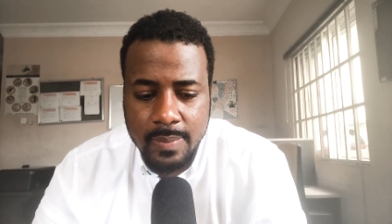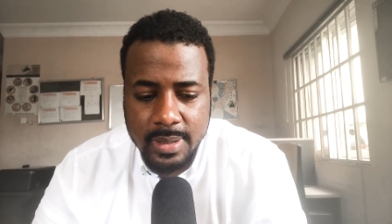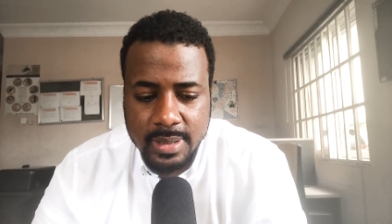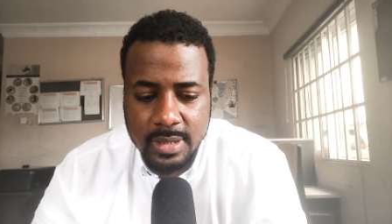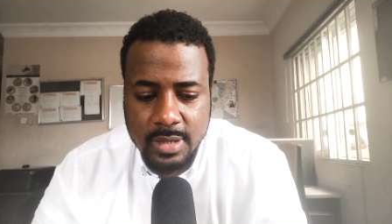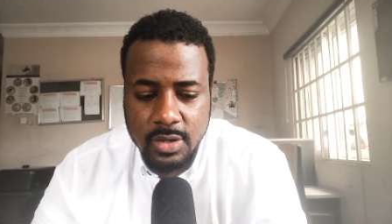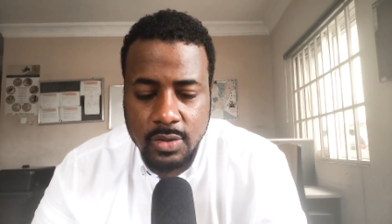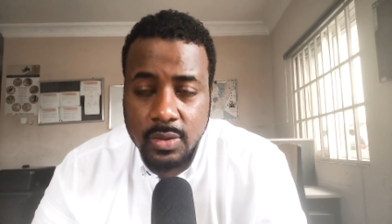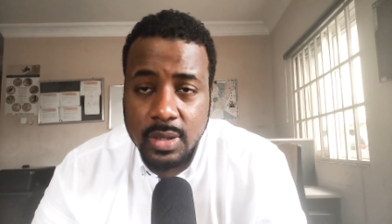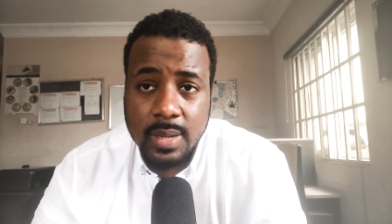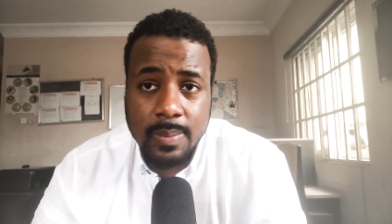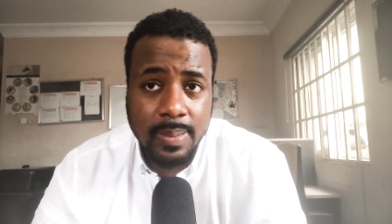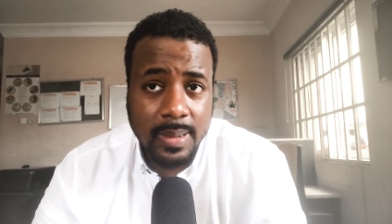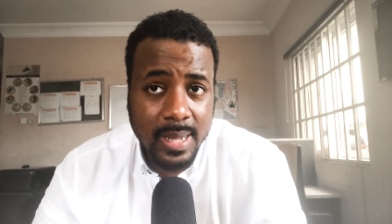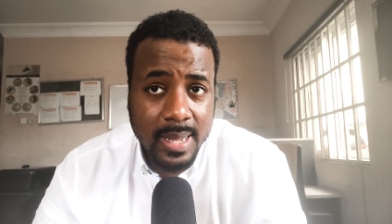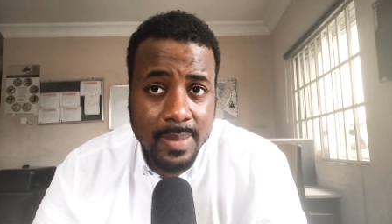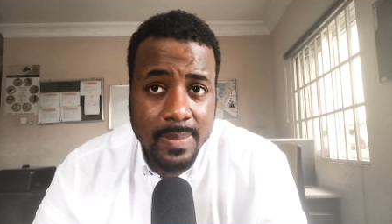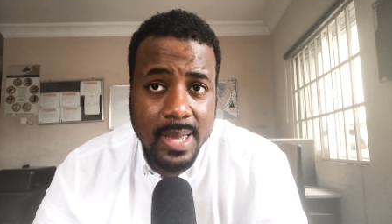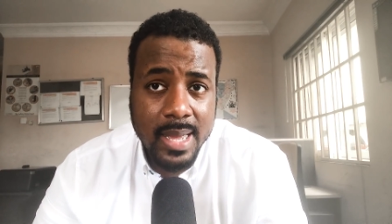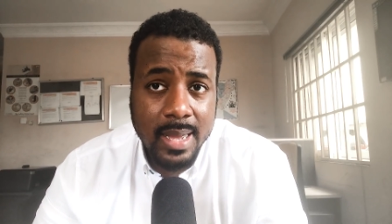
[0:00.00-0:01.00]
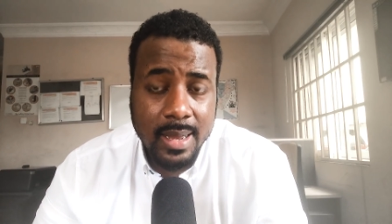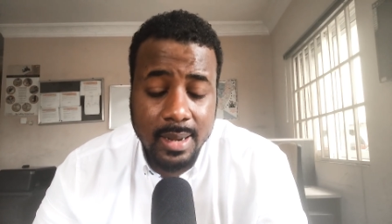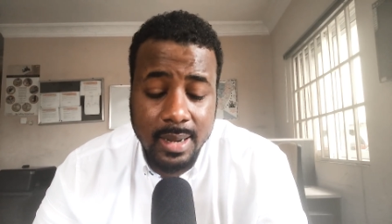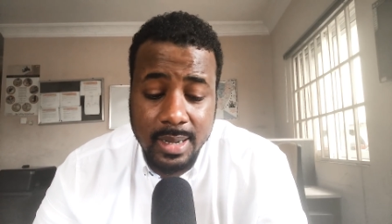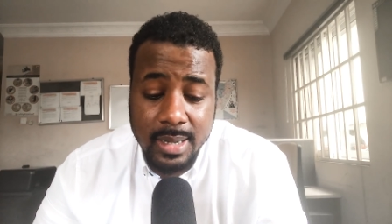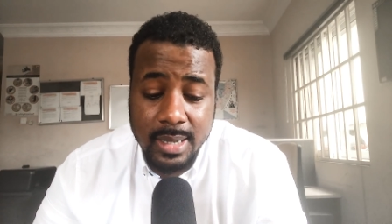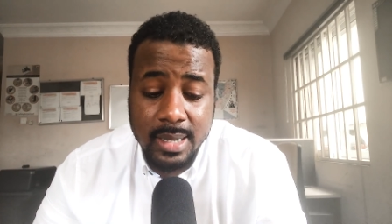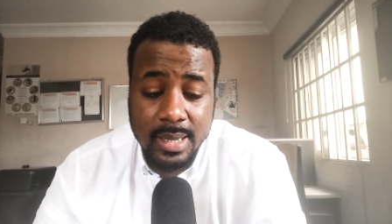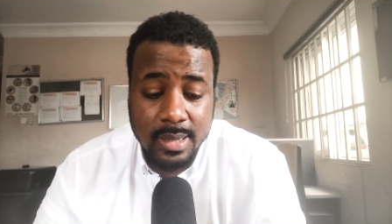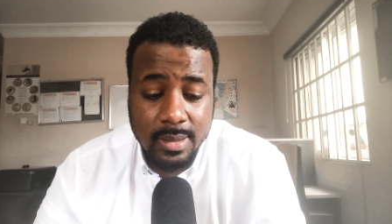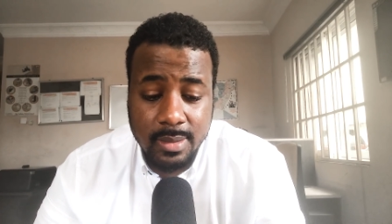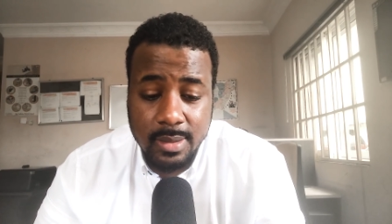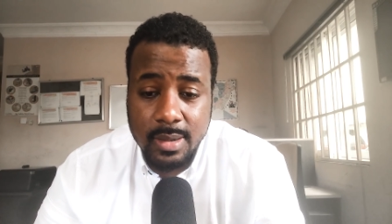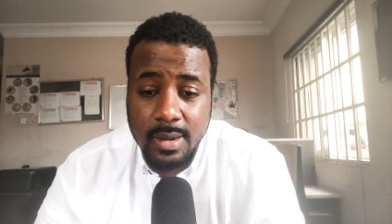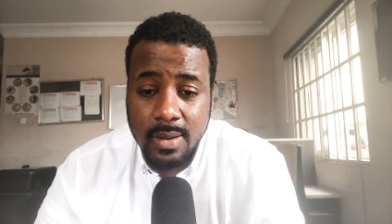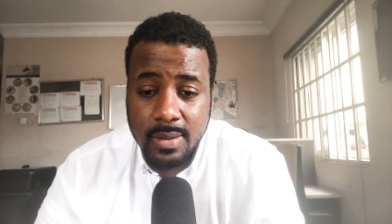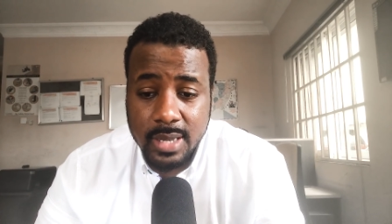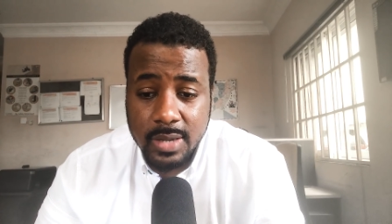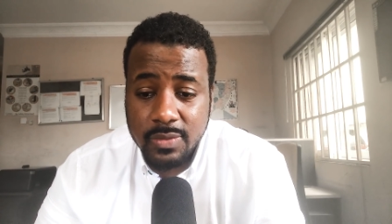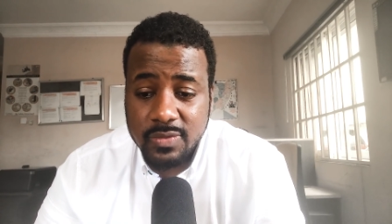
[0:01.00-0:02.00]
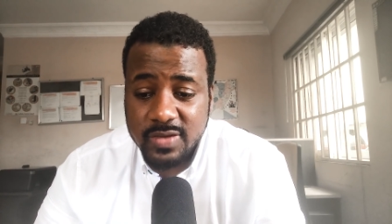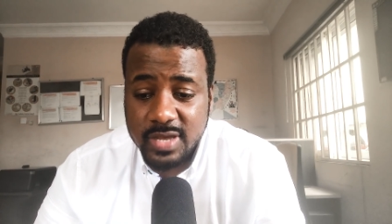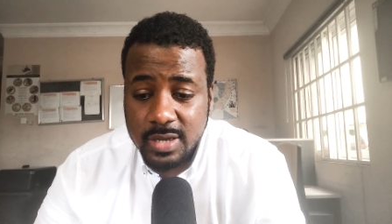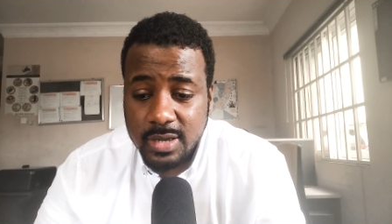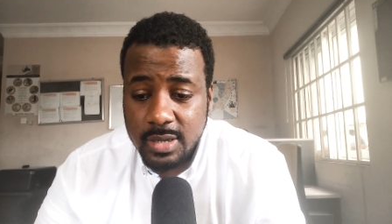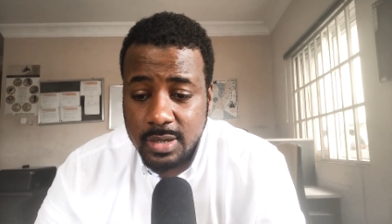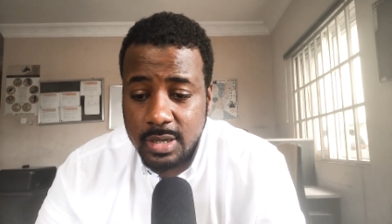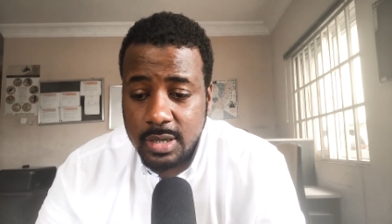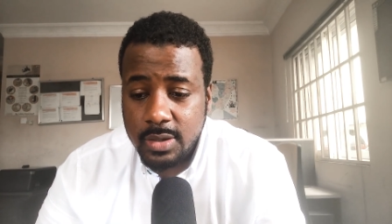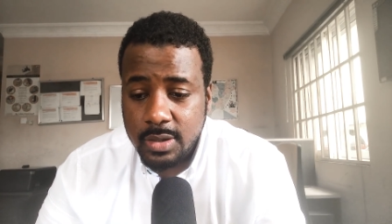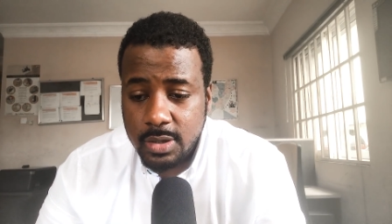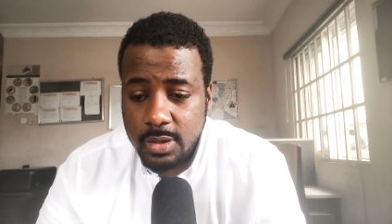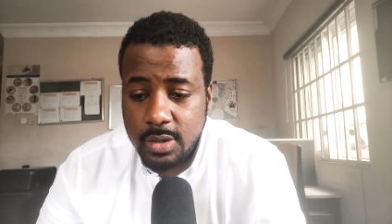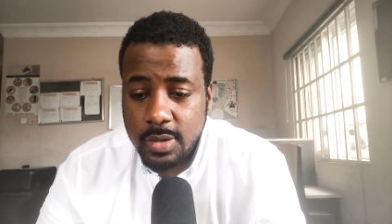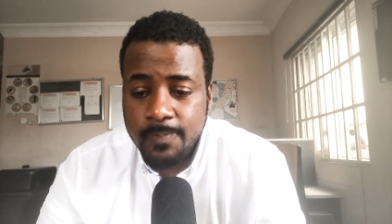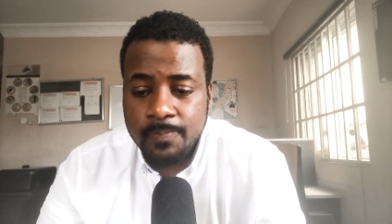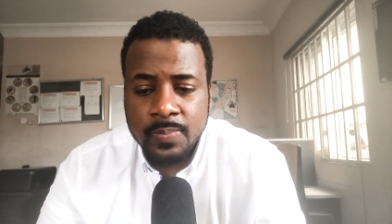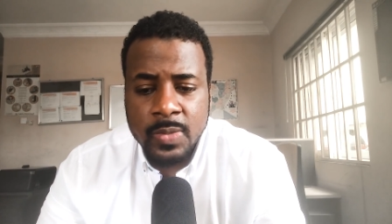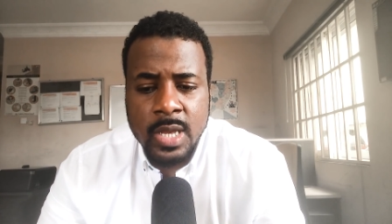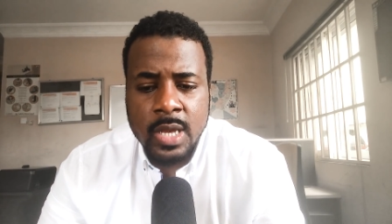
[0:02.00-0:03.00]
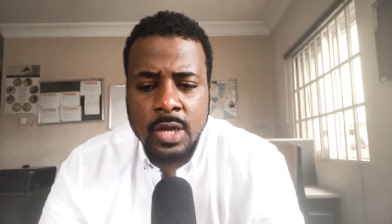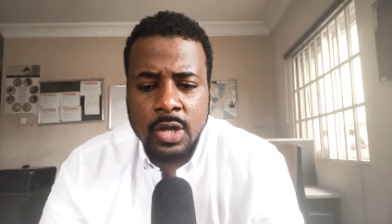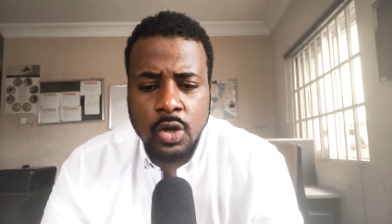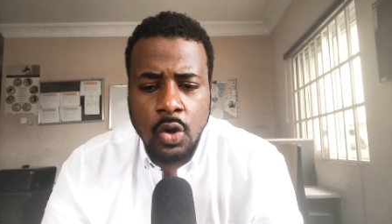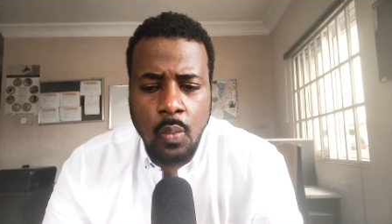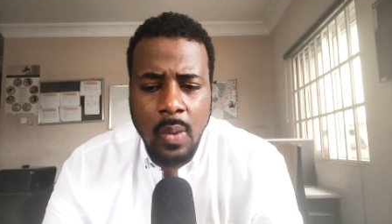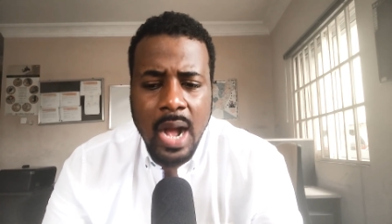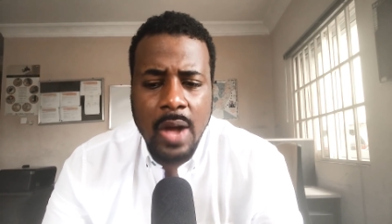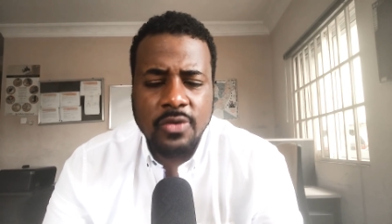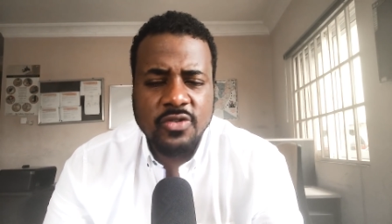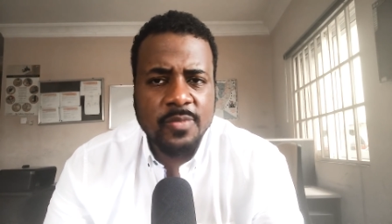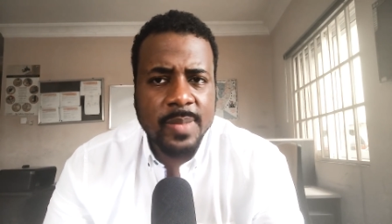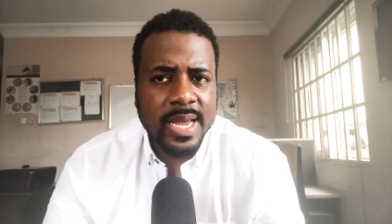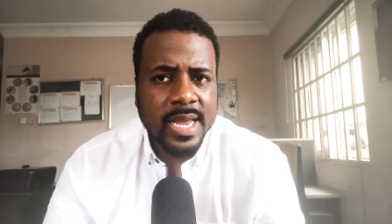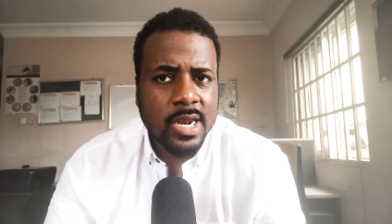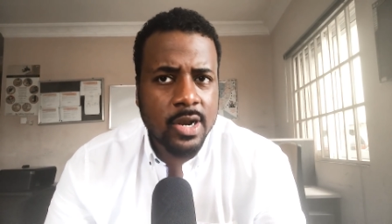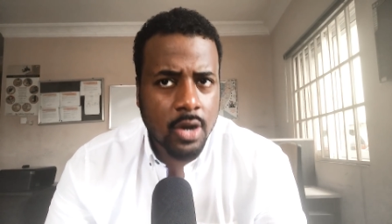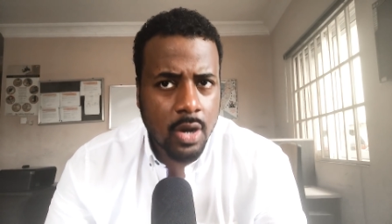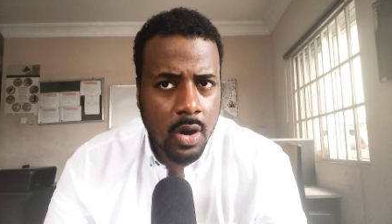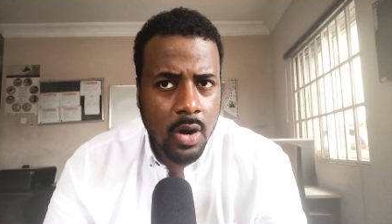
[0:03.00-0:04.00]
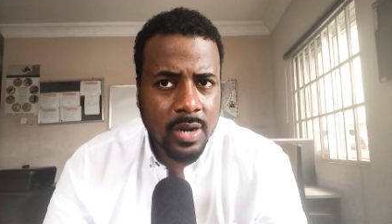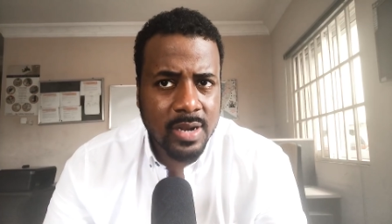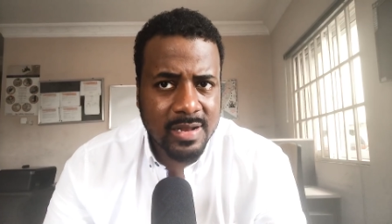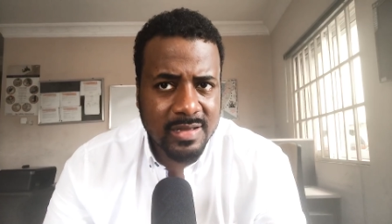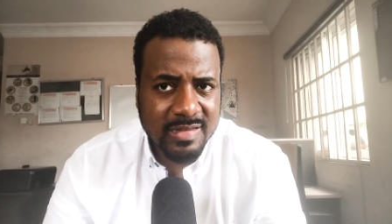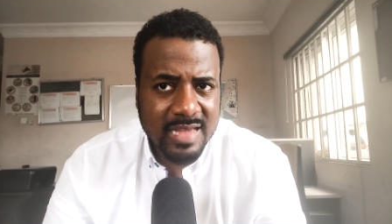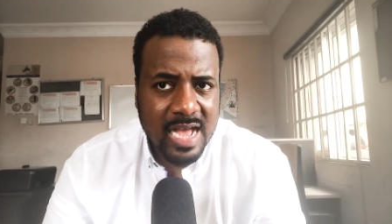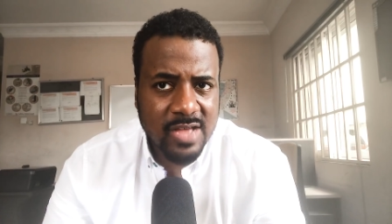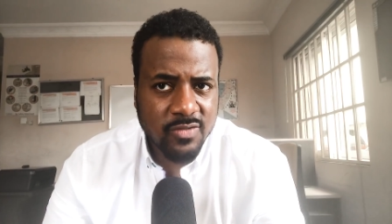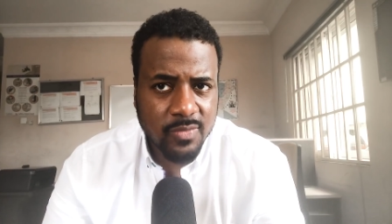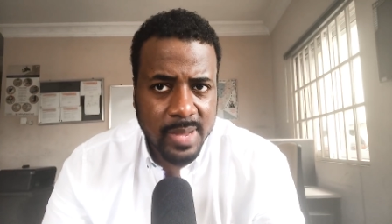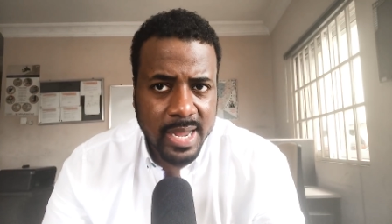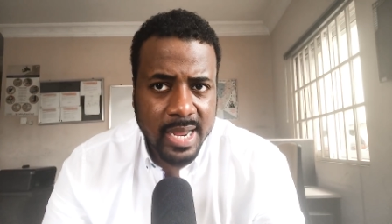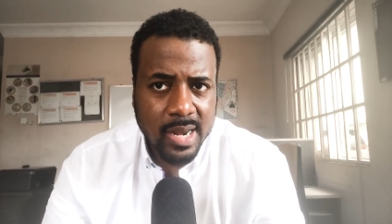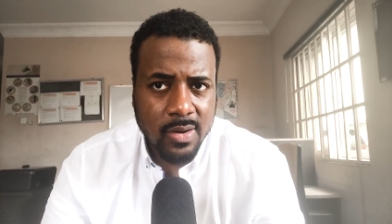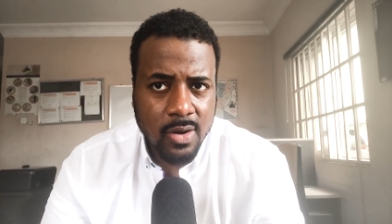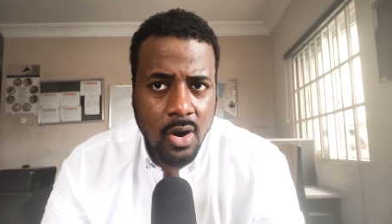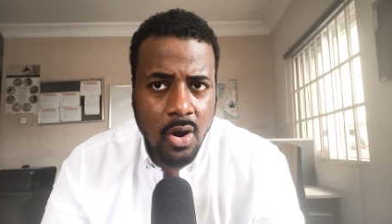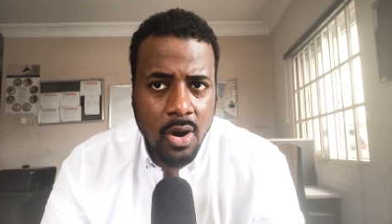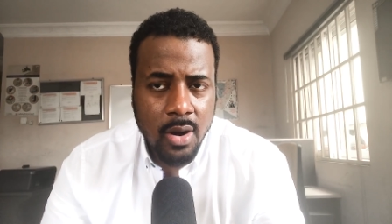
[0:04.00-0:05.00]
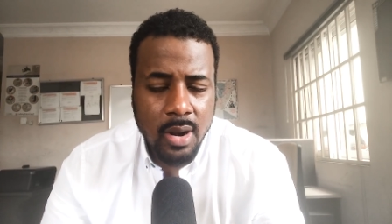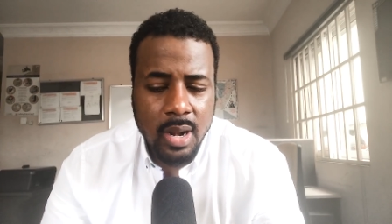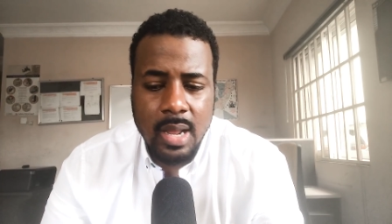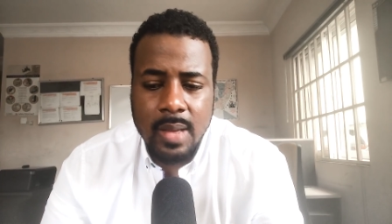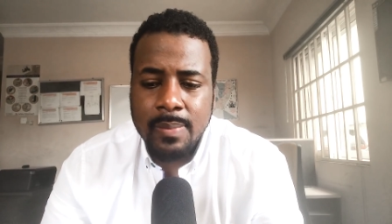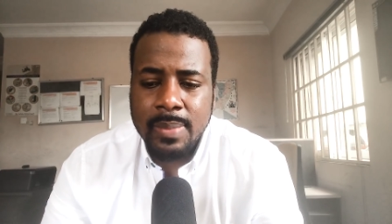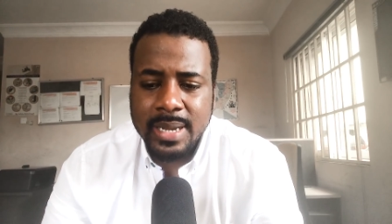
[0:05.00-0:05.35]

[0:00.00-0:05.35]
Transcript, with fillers: But the dude can play, man. And Kawhi was making it hard, and these guys were making it hard on him.